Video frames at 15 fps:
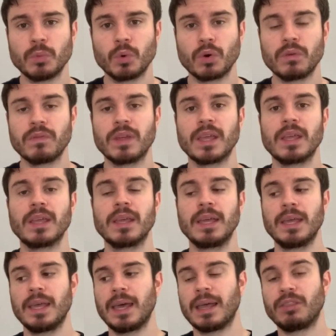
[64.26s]
more of a
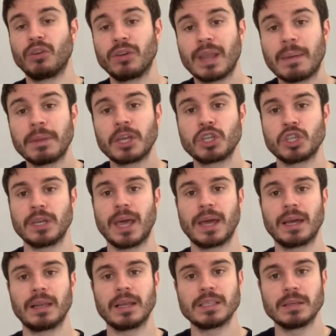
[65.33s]
dynamic shin
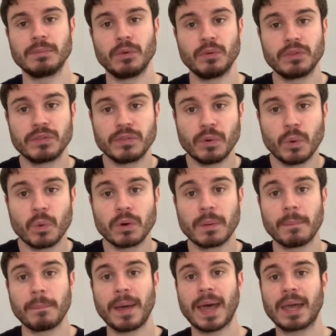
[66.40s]
angle as it moves forward
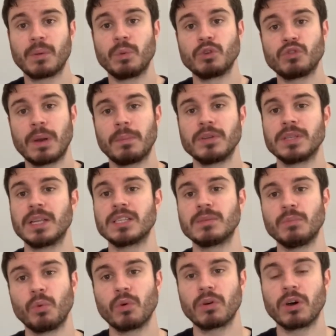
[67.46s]
and back, which represents
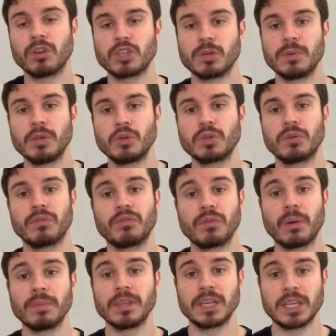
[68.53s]
more contribution
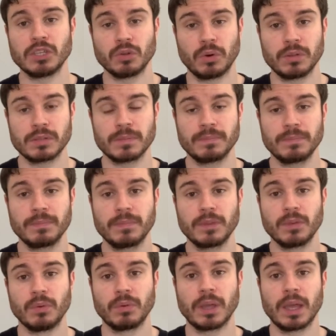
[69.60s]
from the knee joint.
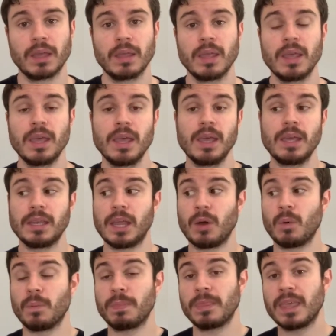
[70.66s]
Okay.
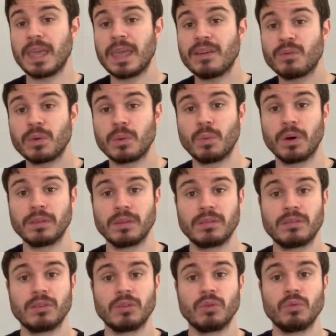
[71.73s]
Now, if we wanted
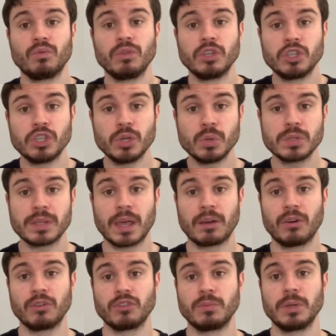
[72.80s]
to reduce that
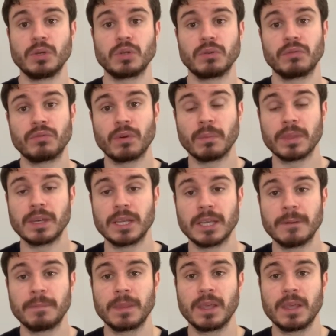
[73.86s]
contribution from the knee,